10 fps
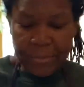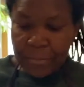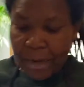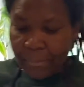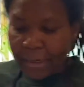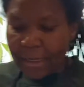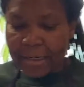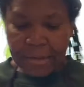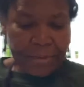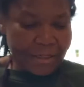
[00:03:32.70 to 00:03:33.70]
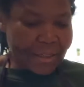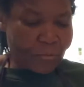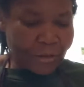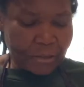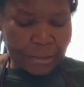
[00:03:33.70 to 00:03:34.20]
in my blender, mix them
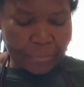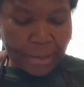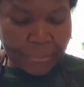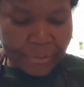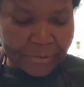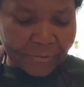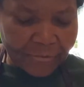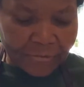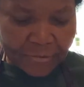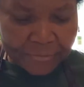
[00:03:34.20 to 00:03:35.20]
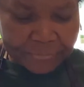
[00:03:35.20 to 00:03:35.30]
with the peppers.